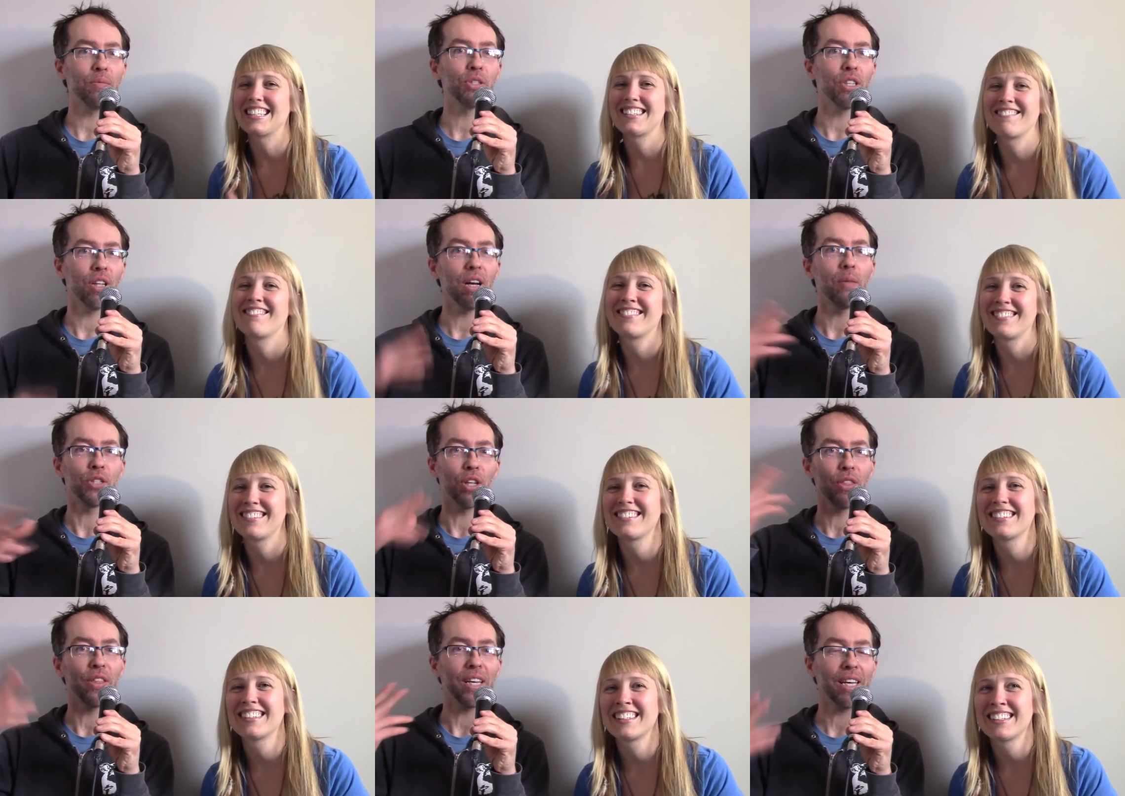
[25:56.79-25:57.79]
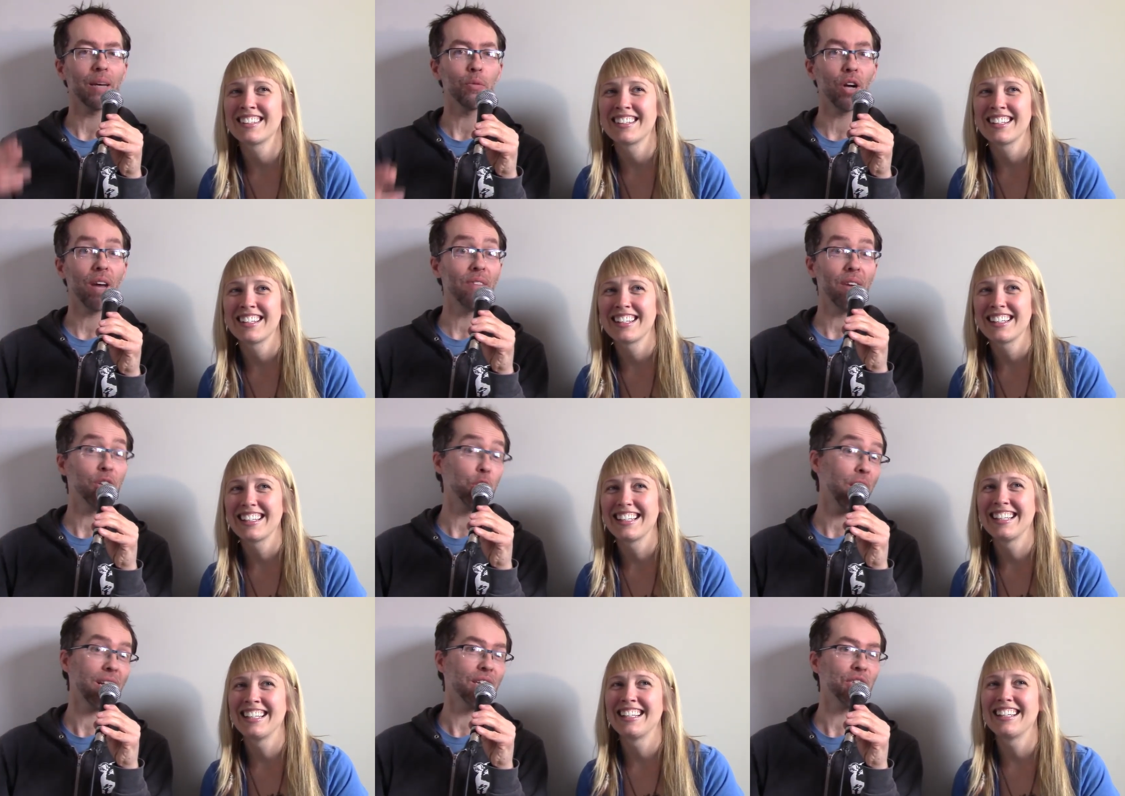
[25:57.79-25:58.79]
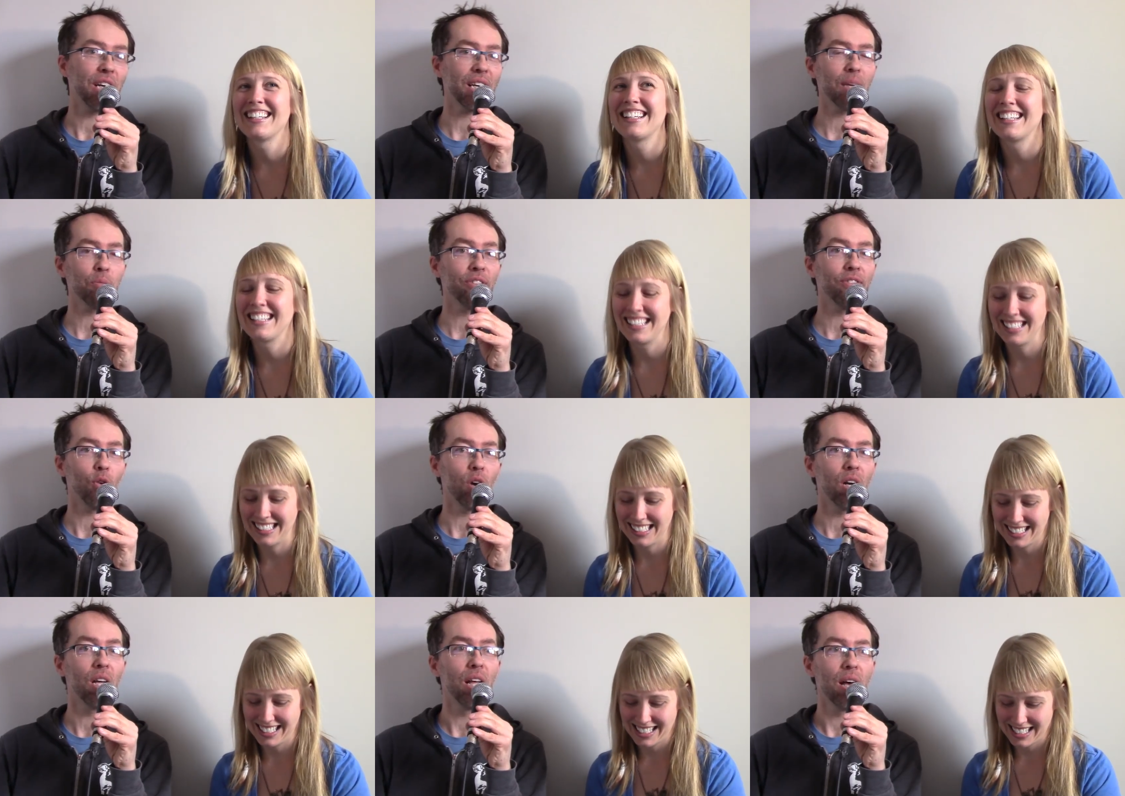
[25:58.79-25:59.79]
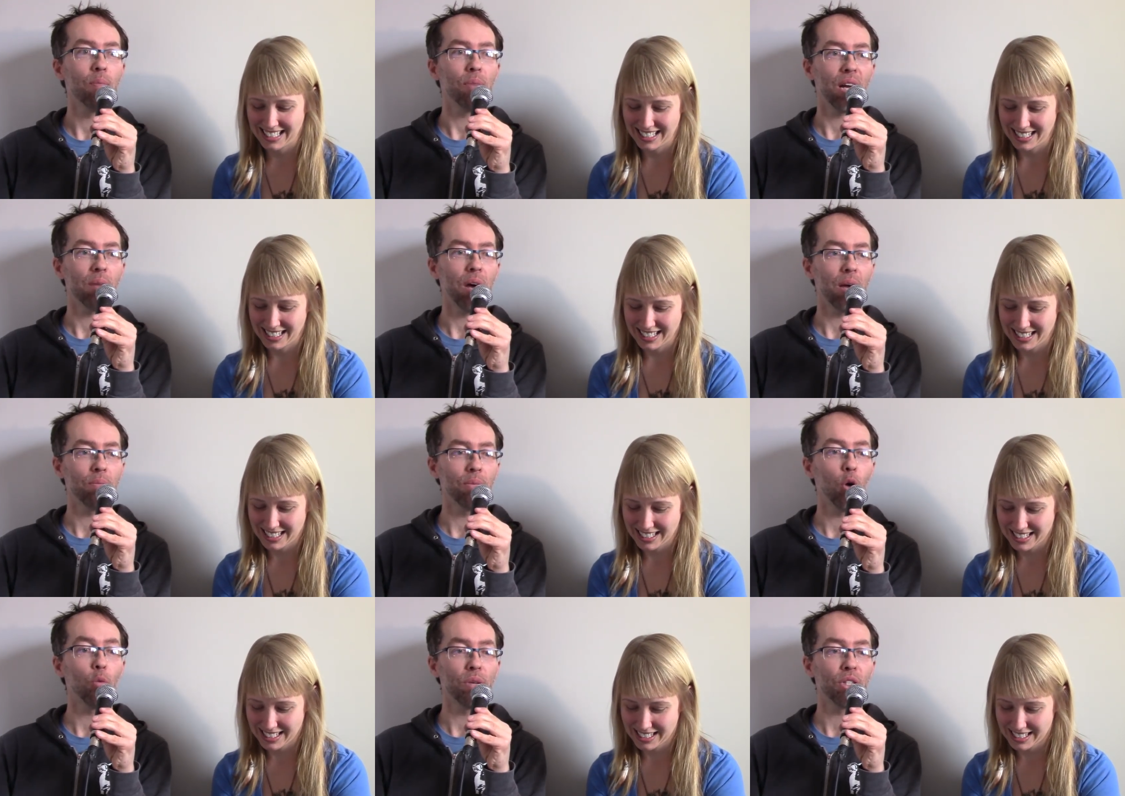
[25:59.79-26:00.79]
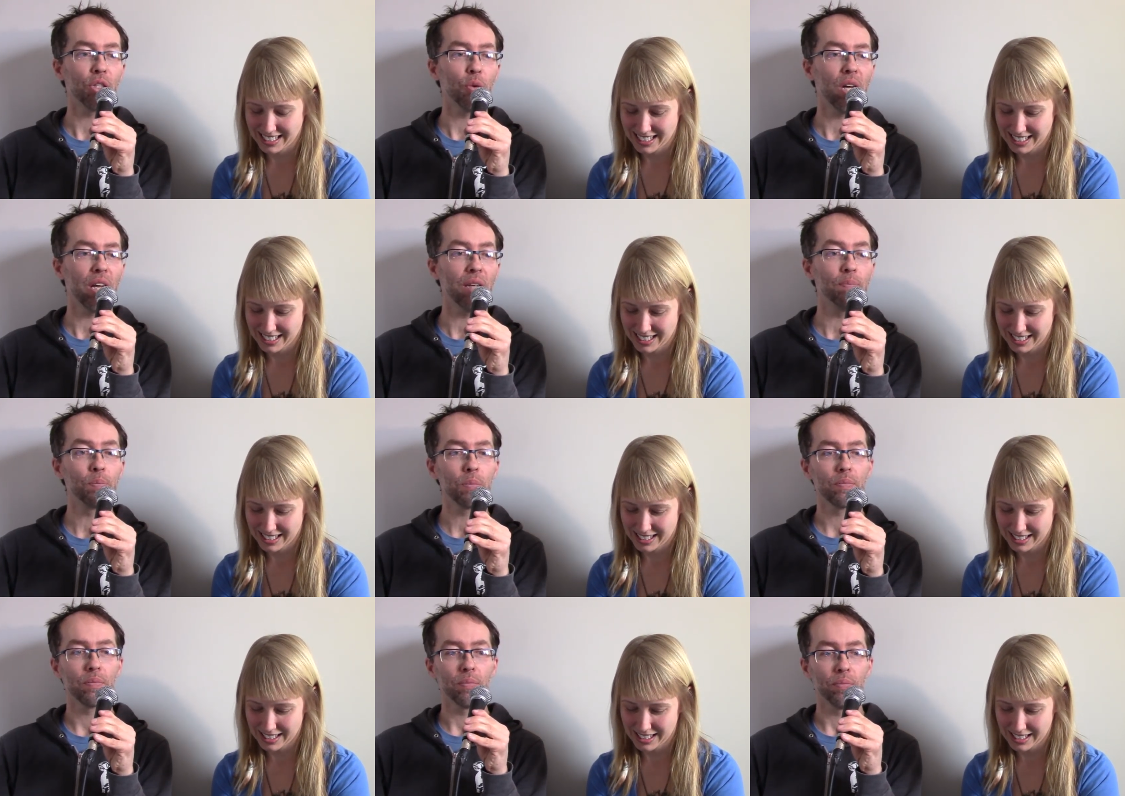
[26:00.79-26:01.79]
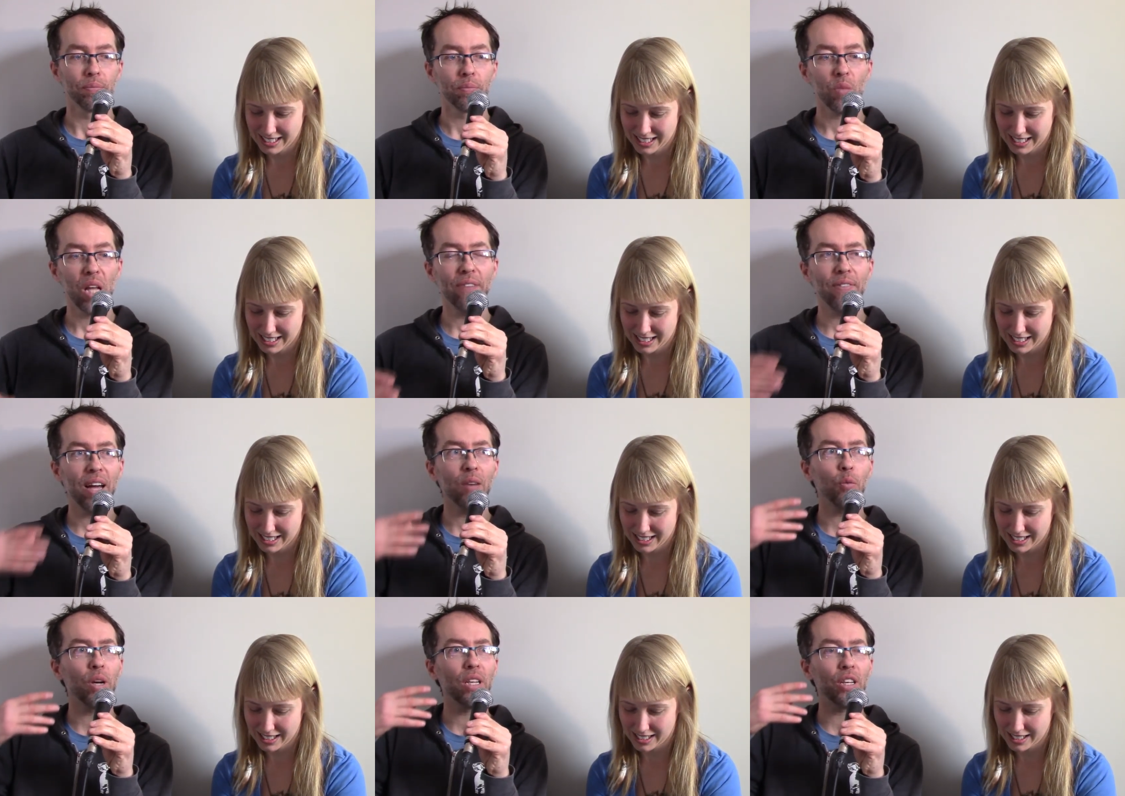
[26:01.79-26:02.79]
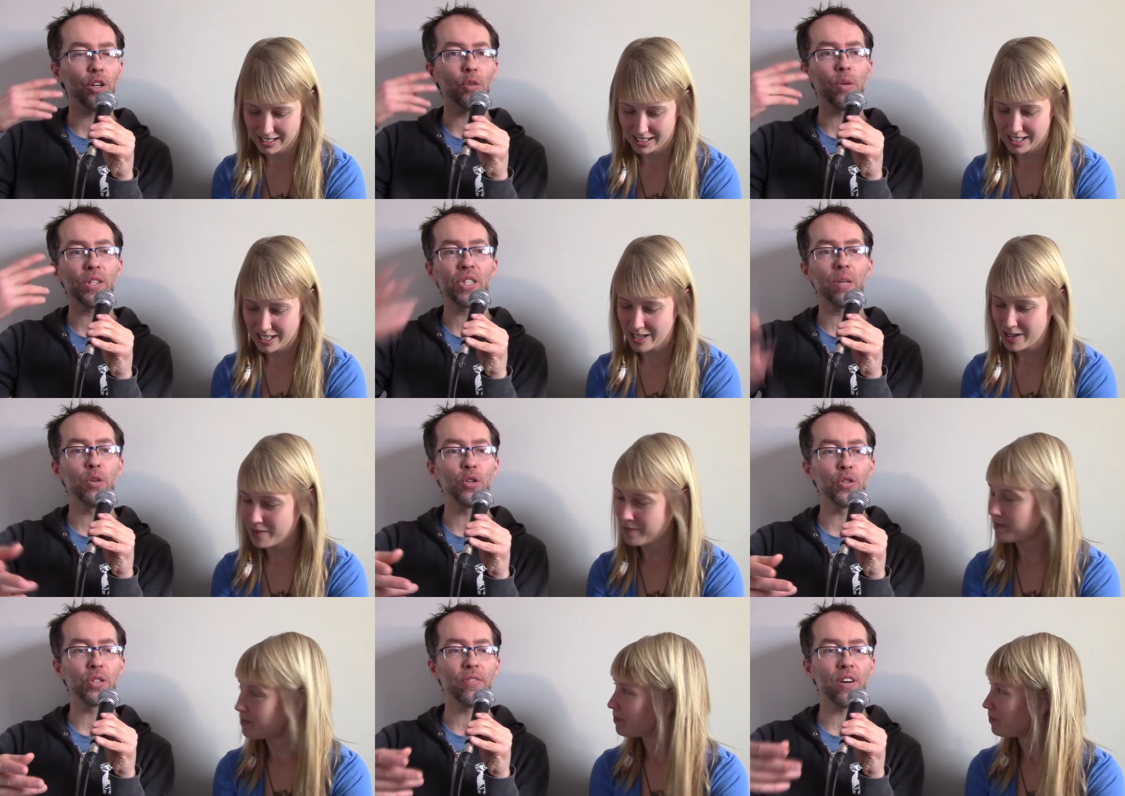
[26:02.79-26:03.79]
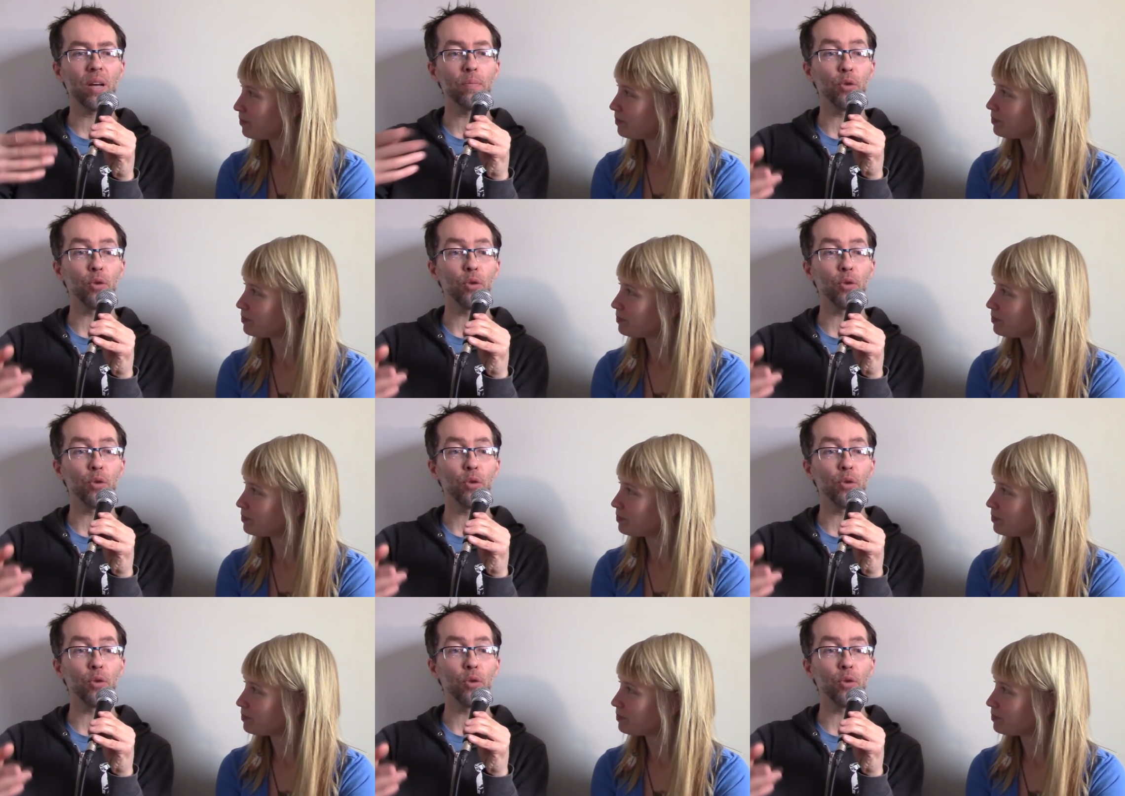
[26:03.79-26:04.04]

Speaker 1: I'm still thinking about it. I've never tried hitchhiking before, but I'm open to it. And I find when you're with someone who's very